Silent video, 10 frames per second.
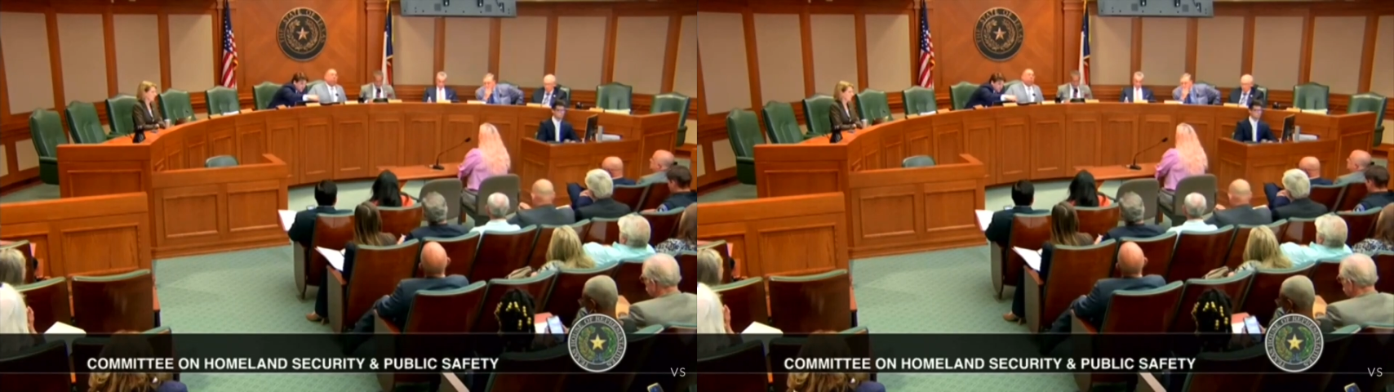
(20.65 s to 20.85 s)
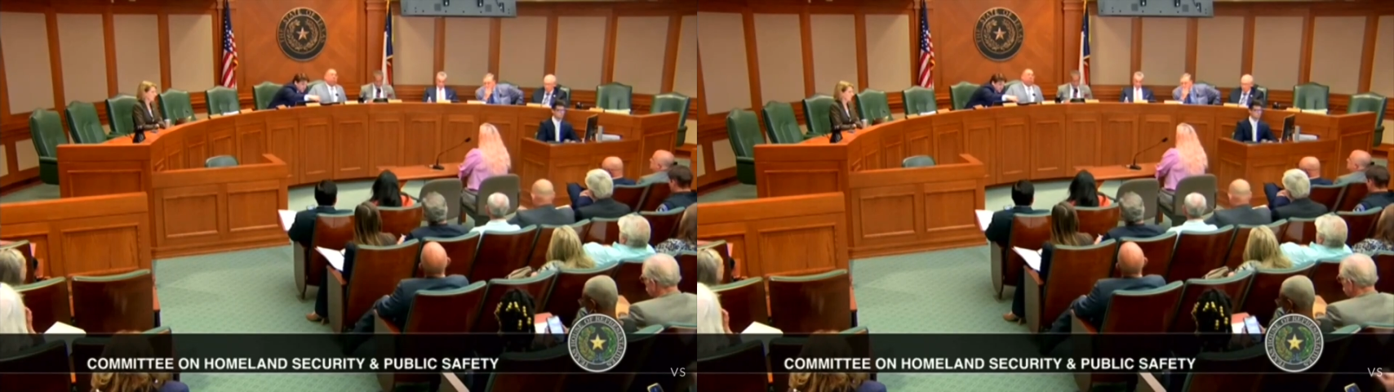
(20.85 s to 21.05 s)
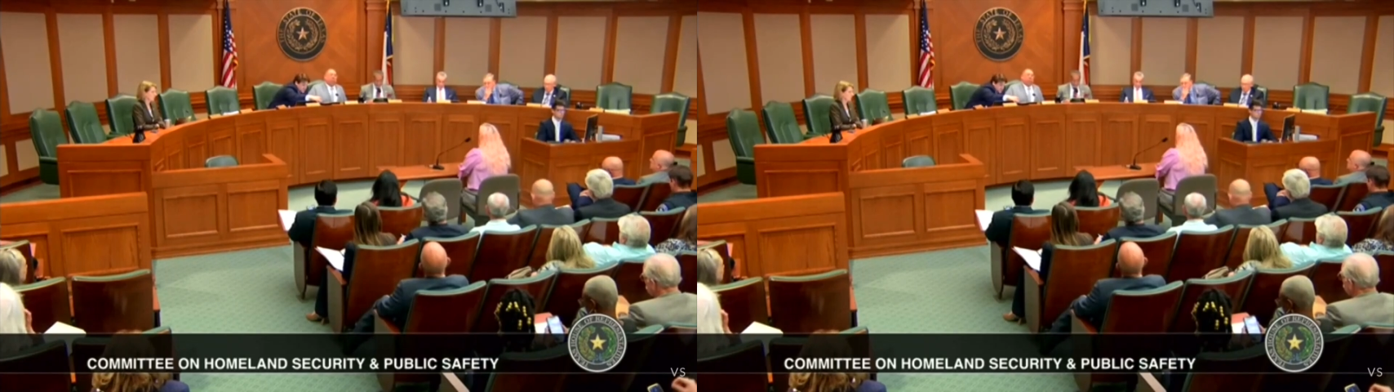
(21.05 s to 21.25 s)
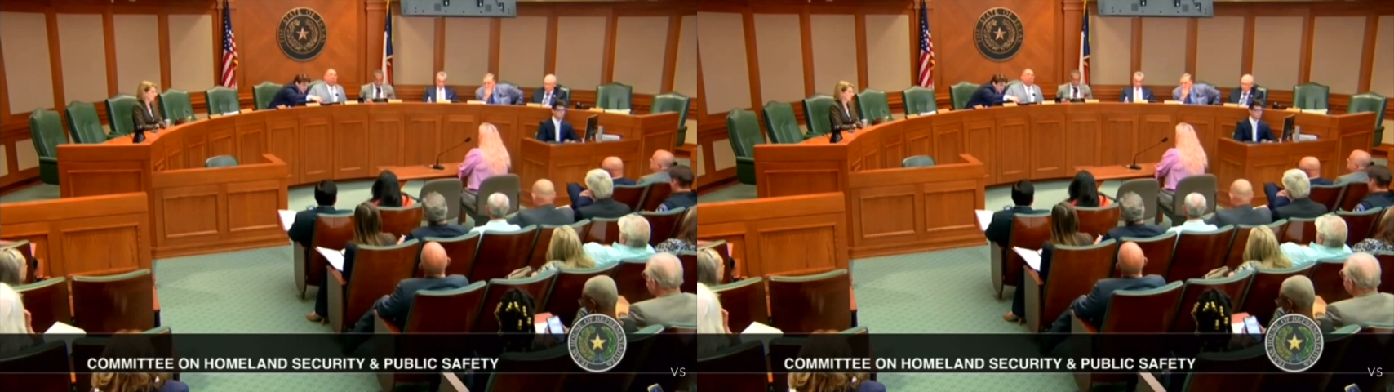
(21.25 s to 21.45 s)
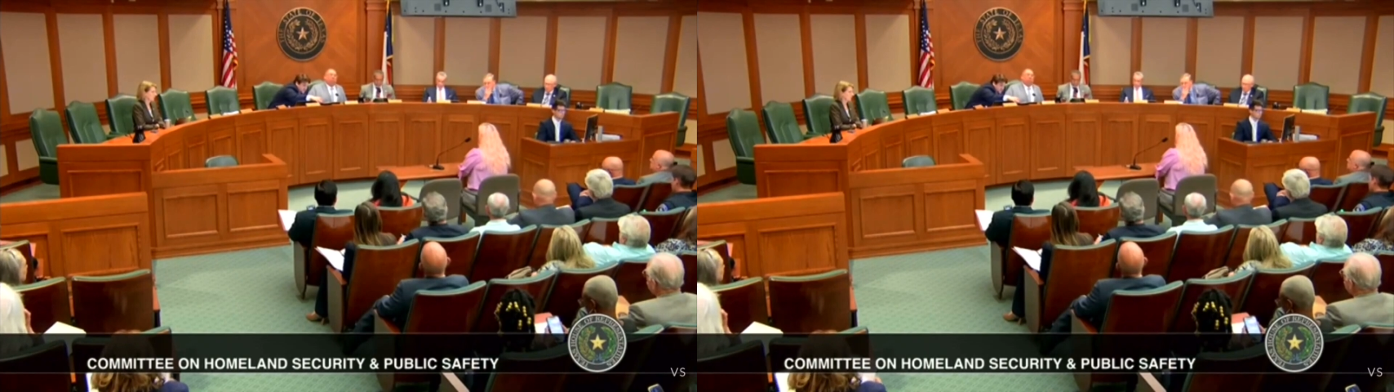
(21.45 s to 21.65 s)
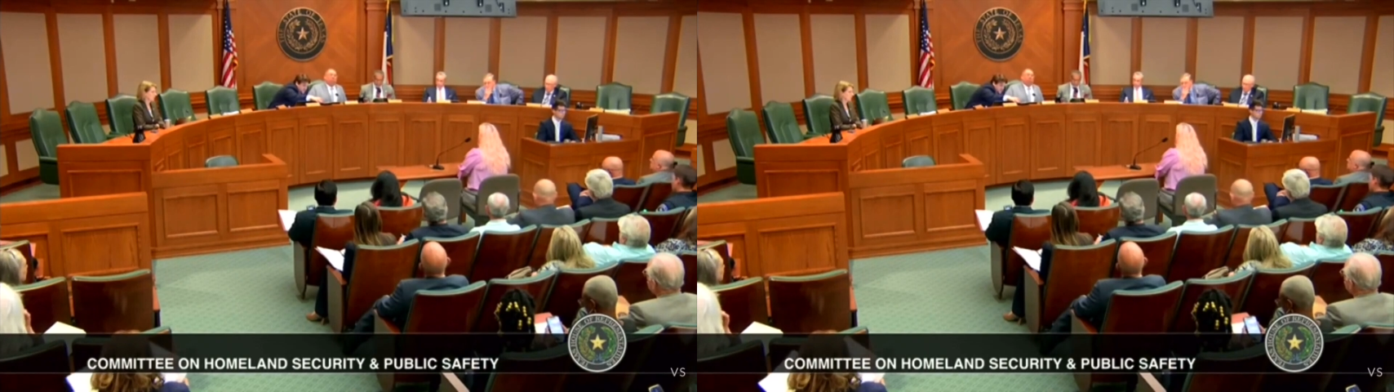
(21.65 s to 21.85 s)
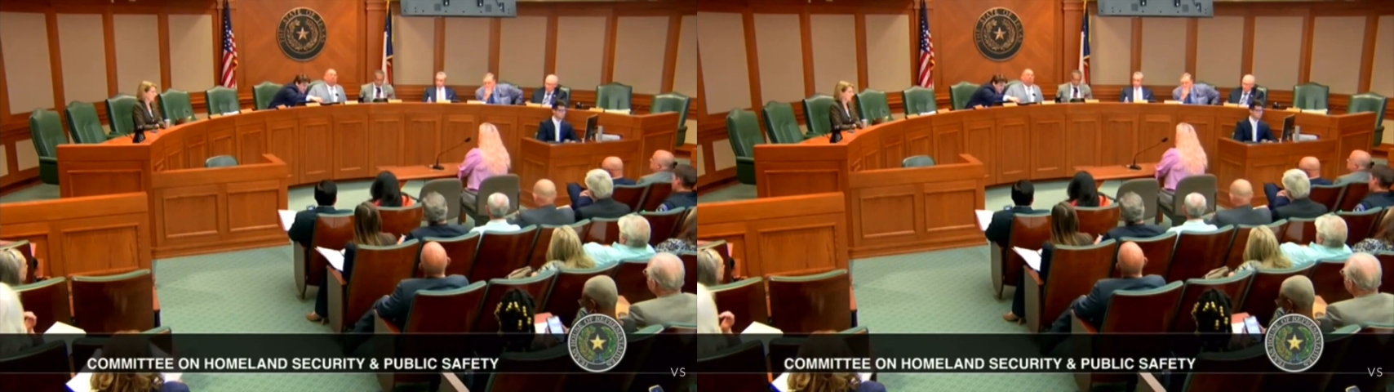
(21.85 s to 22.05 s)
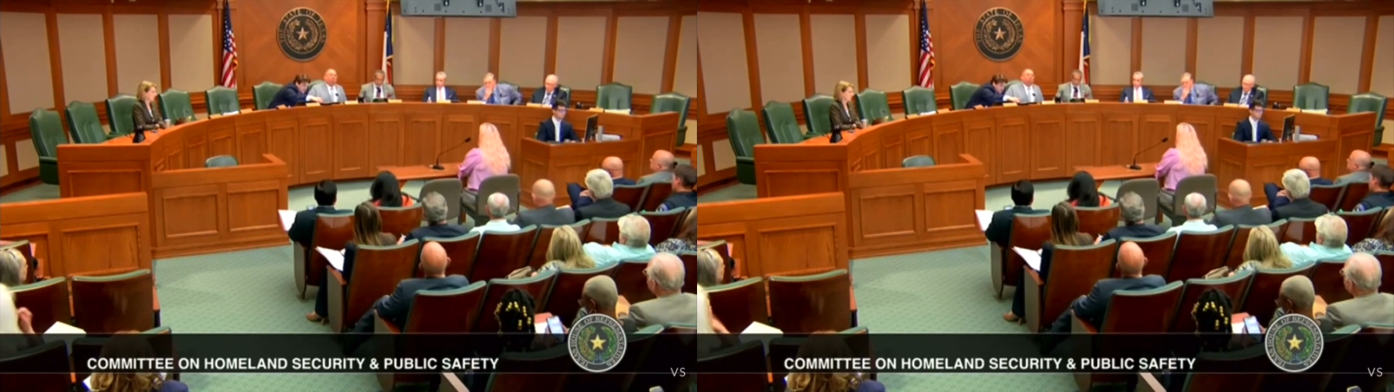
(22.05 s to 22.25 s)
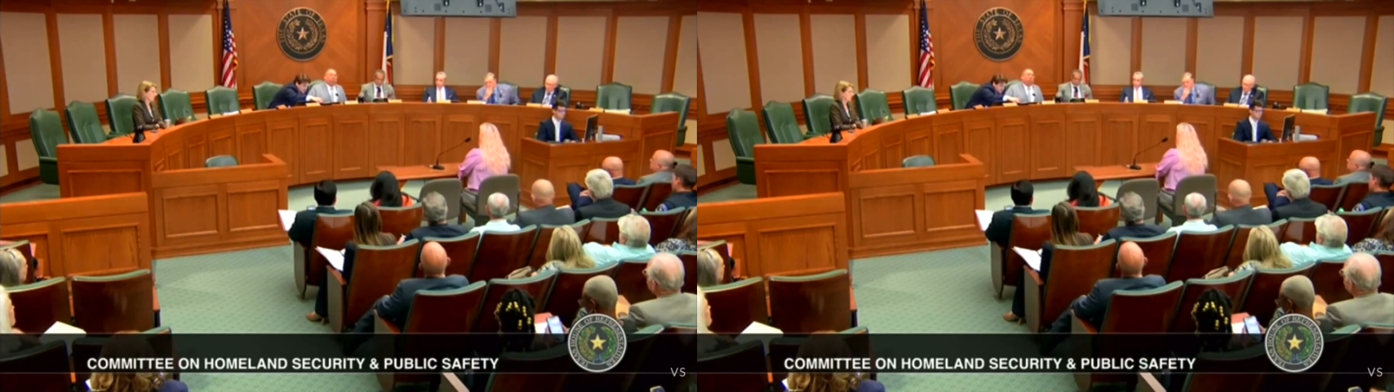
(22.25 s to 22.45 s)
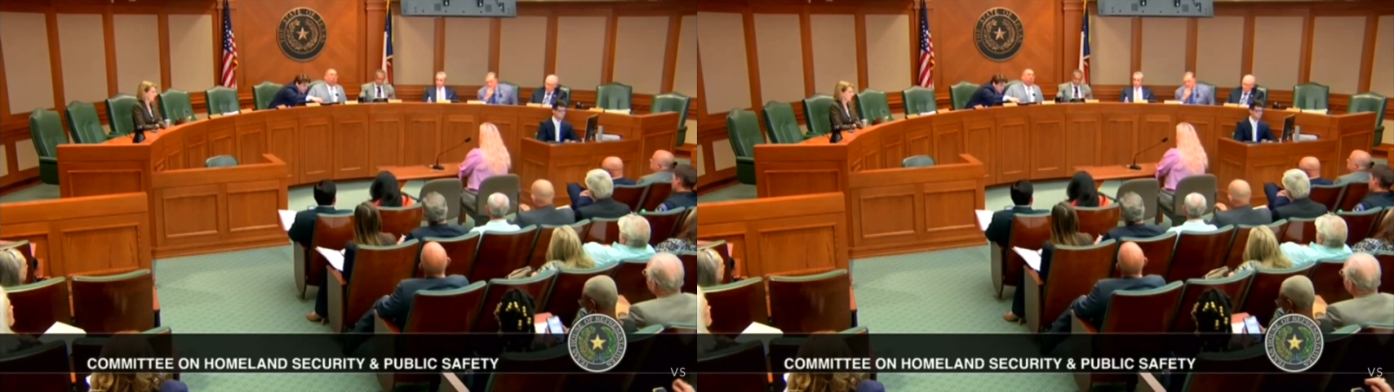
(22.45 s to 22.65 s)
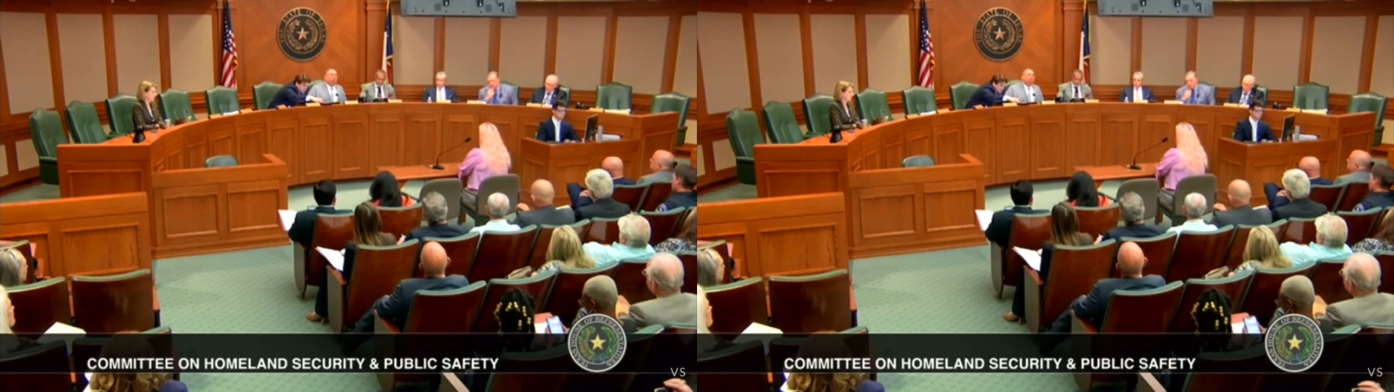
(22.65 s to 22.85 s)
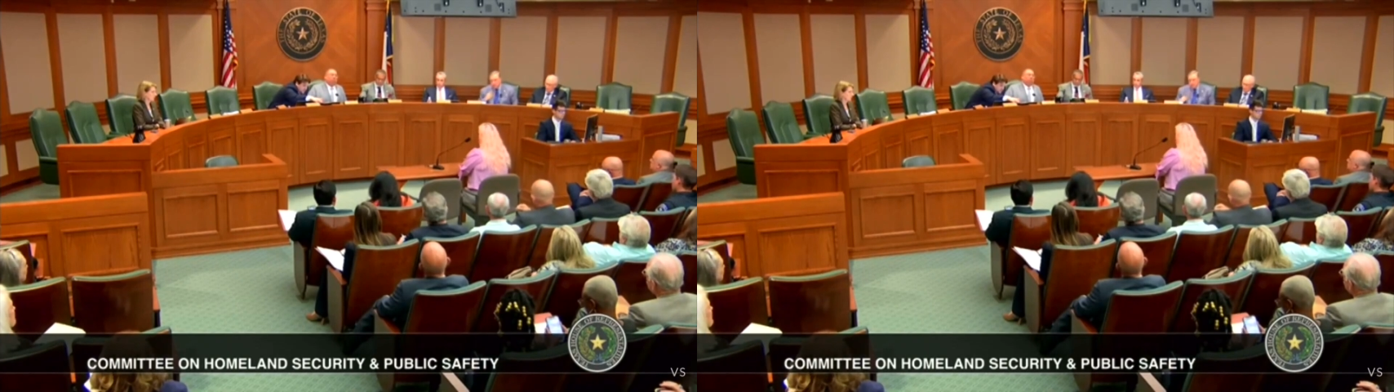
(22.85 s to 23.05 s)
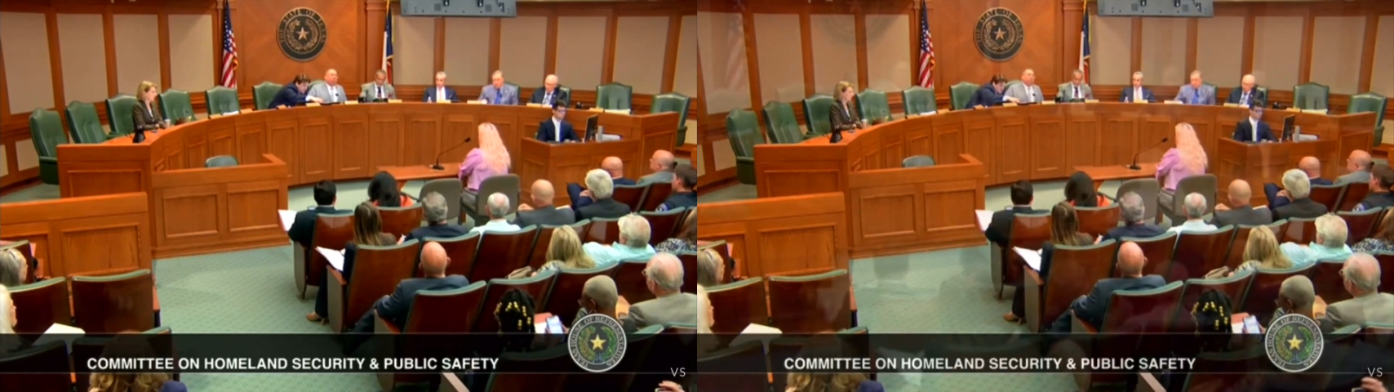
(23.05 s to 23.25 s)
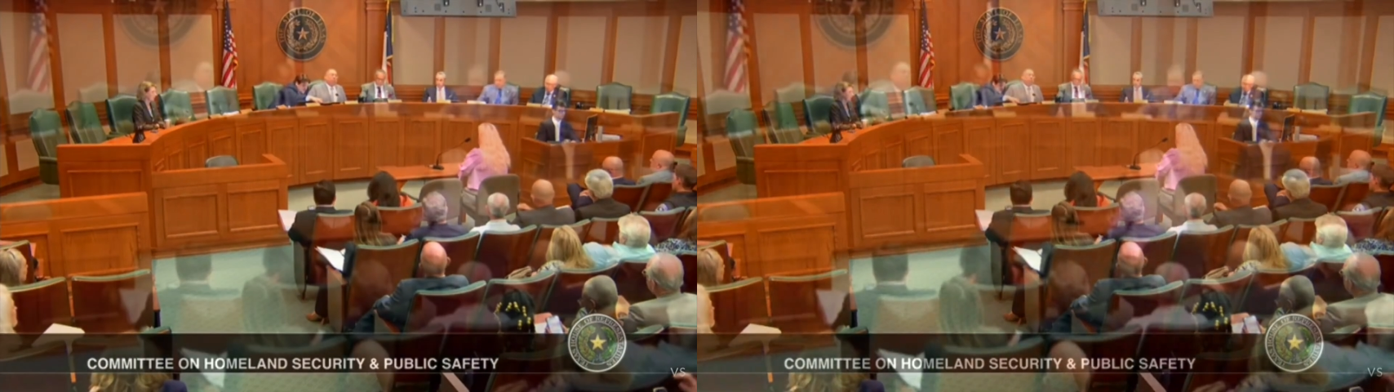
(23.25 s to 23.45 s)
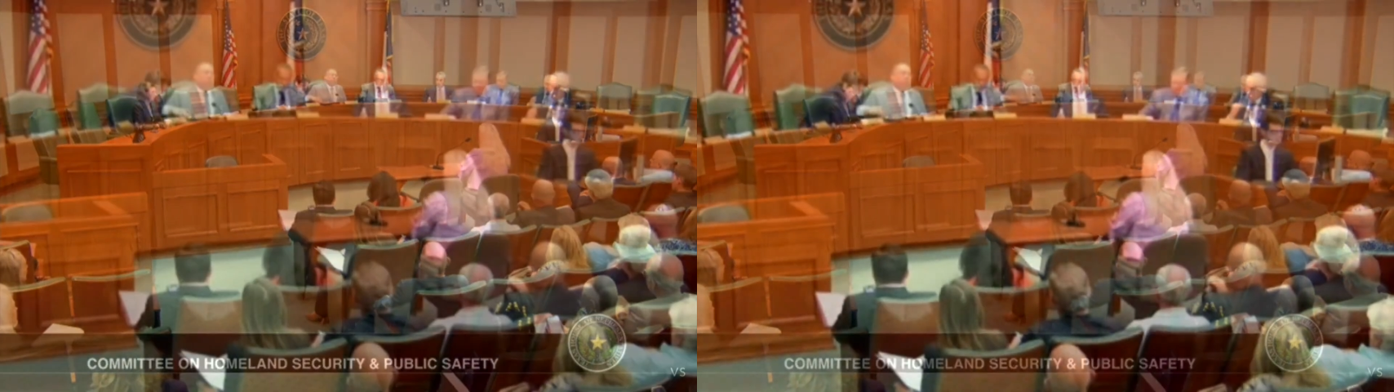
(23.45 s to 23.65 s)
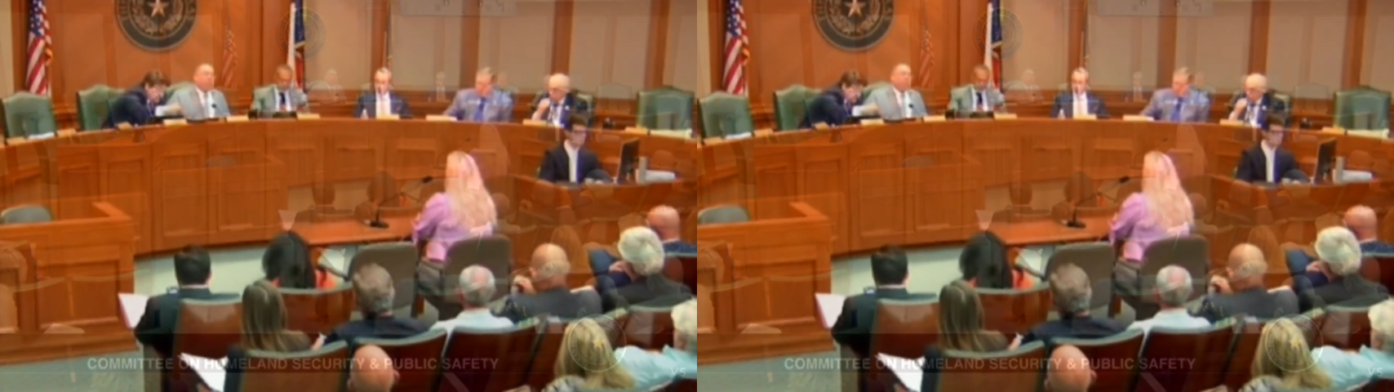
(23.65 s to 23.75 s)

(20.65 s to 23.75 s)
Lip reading: No face is visible, so there are no lips to read.